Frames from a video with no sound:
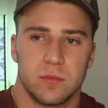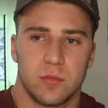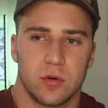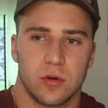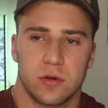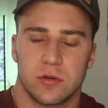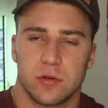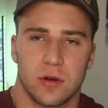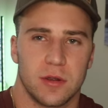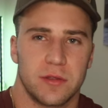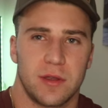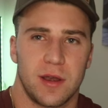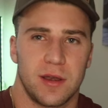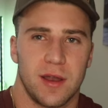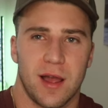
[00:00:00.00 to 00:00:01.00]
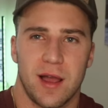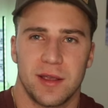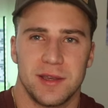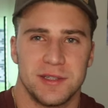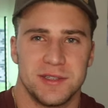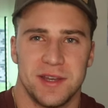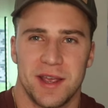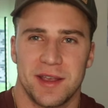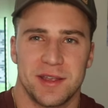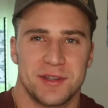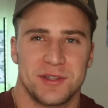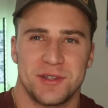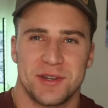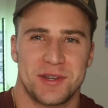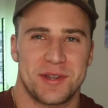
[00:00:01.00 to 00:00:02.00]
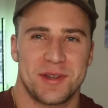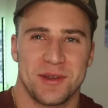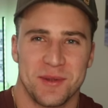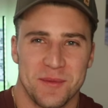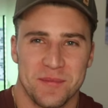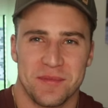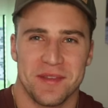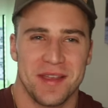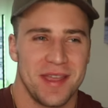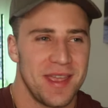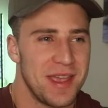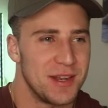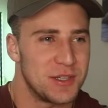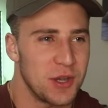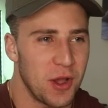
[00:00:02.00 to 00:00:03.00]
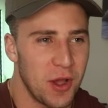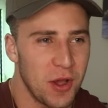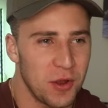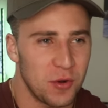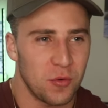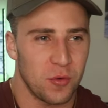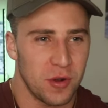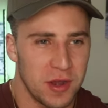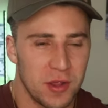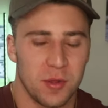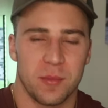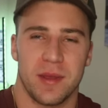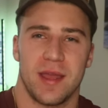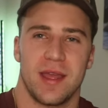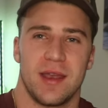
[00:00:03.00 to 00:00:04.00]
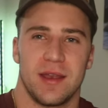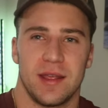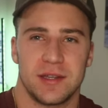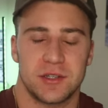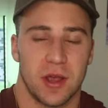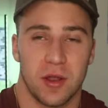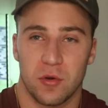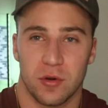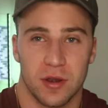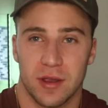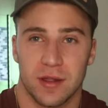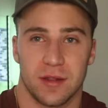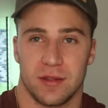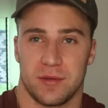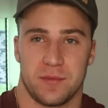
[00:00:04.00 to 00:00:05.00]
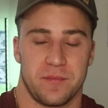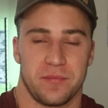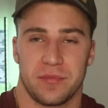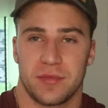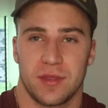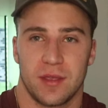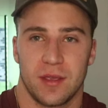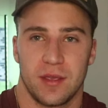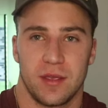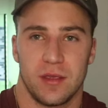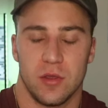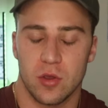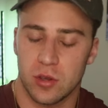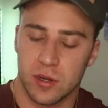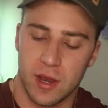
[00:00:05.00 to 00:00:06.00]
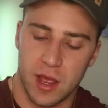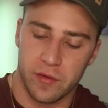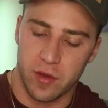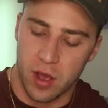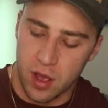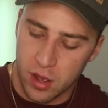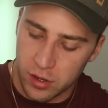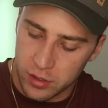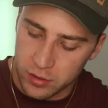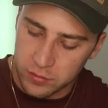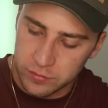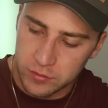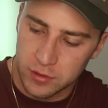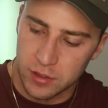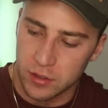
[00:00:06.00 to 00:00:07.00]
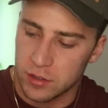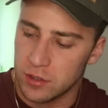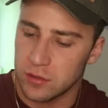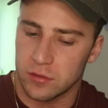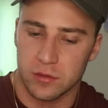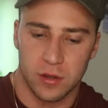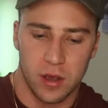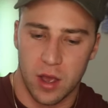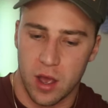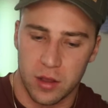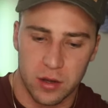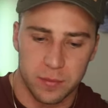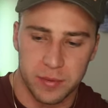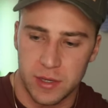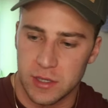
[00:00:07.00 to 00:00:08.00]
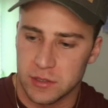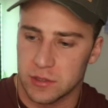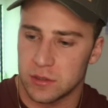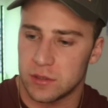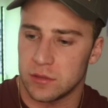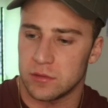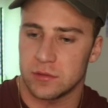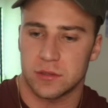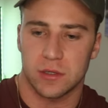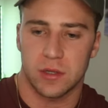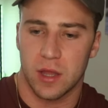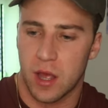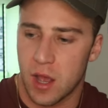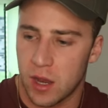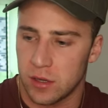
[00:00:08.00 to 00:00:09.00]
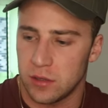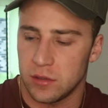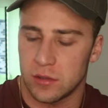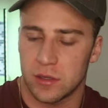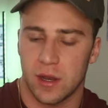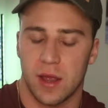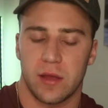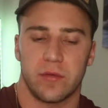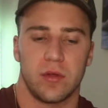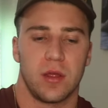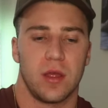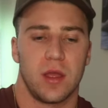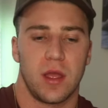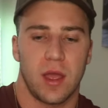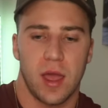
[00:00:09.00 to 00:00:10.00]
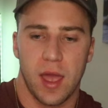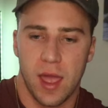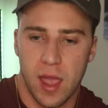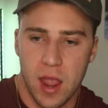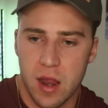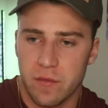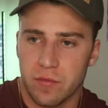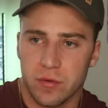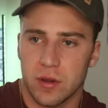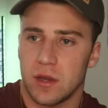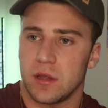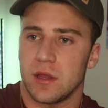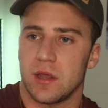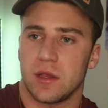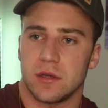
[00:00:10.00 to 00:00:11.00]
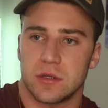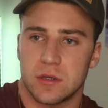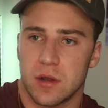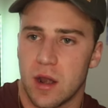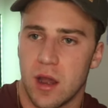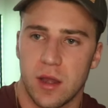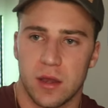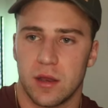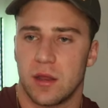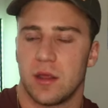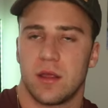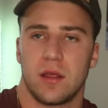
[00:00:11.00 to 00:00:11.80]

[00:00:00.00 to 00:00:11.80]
More crooked than a donkey's dick. It's unreal, man. It's unreal. You could have all your P's and Q's in line. You could have everything straight.